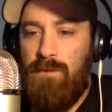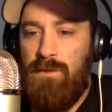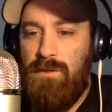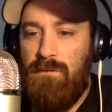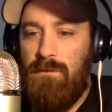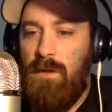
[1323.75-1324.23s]

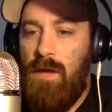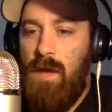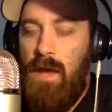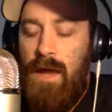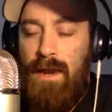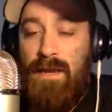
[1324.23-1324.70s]
So,
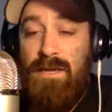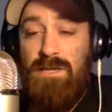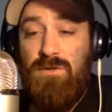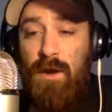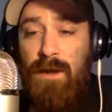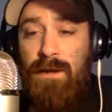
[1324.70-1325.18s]
and
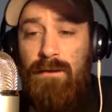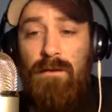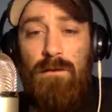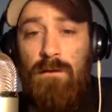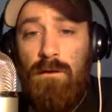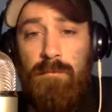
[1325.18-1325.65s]
his striking
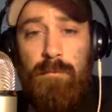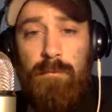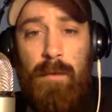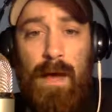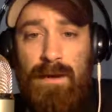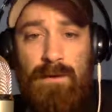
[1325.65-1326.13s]
didn't look
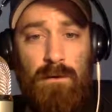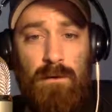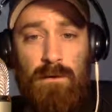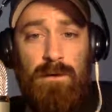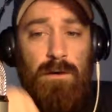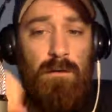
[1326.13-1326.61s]
bad
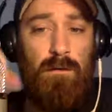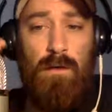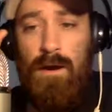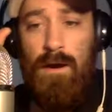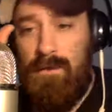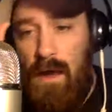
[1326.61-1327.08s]
either. A
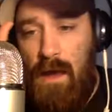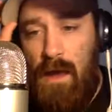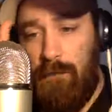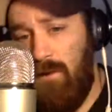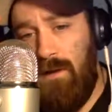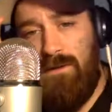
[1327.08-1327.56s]
lot of
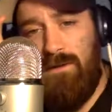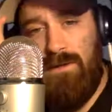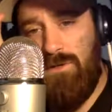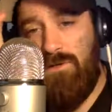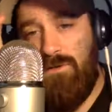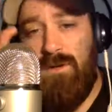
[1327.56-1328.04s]
times you get
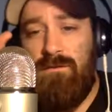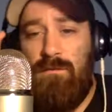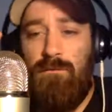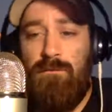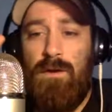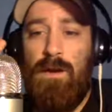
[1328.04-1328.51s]
these
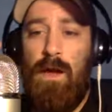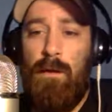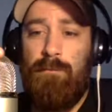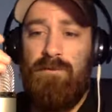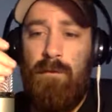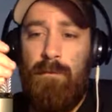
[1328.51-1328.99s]
jiu-jitsu
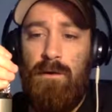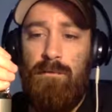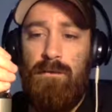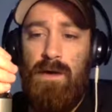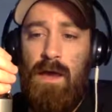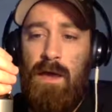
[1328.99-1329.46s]
phenoms coming
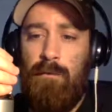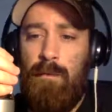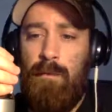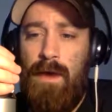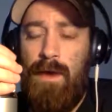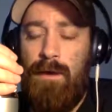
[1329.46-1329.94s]
over to
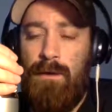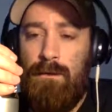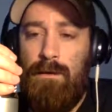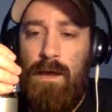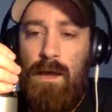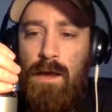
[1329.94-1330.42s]
MMA
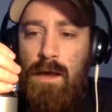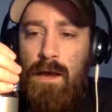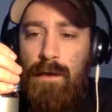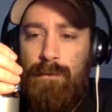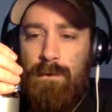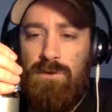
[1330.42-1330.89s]

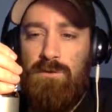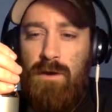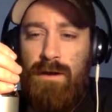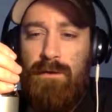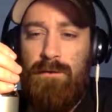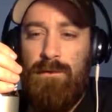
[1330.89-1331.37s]
and their
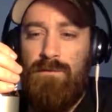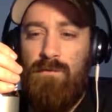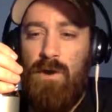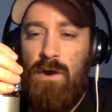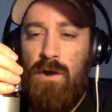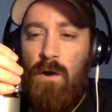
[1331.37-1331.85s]
striking looks
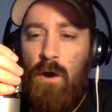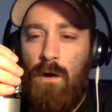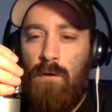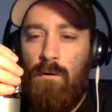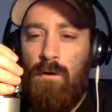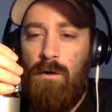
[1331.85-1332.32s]
very
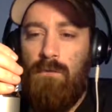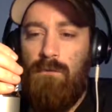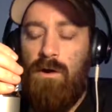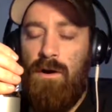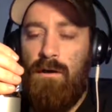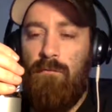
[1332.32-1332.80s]
awkward,
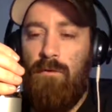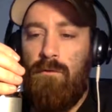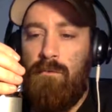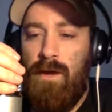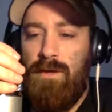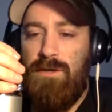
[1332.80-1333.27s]
very
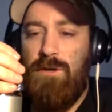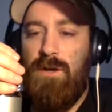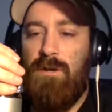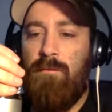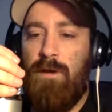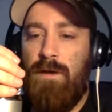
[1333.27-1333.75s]

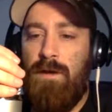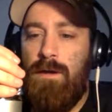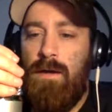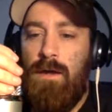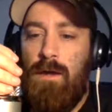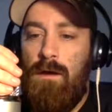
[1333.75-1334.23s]
rudimentary. But,
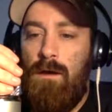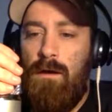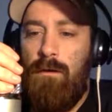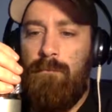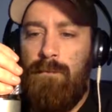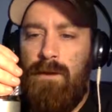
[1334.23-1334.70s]

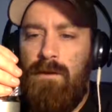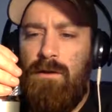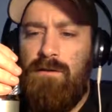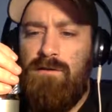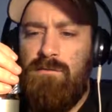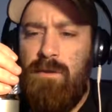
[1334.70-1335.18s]

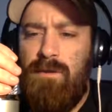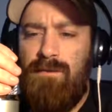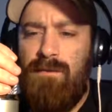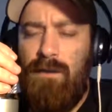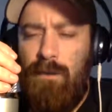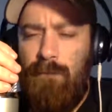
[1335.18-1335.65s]
he was
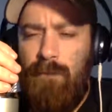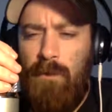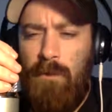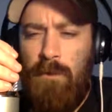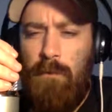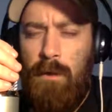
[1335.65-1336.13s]
mixing it up
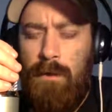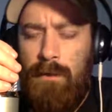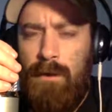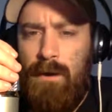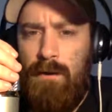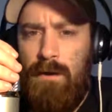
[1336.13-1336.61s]
fairly well
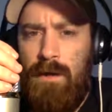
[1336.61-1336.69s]
in there.